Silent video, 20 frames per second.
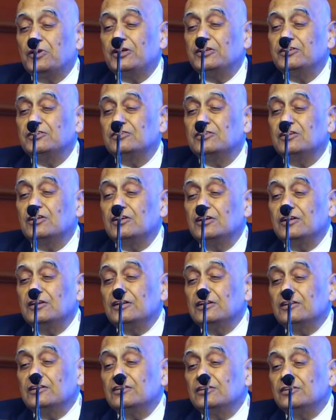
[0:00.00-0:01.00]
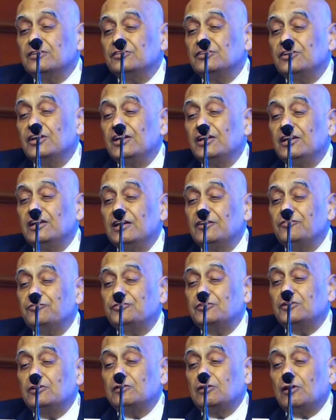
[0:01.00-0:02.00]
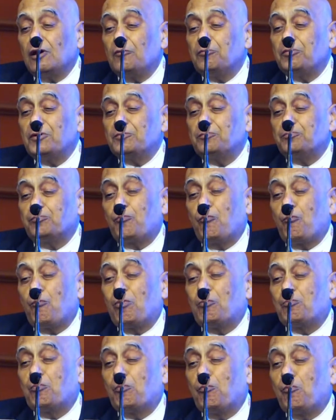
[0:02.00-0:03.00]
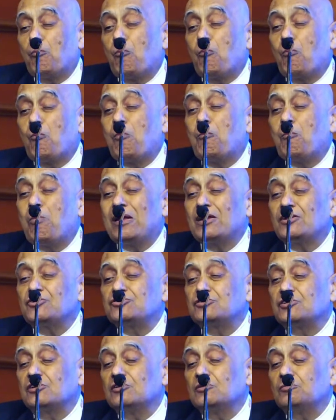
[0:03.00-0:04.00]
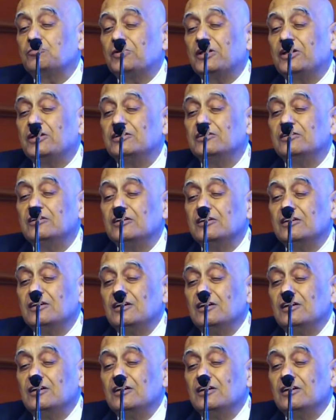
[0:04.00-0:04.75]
plane, the left upper parasternal plane,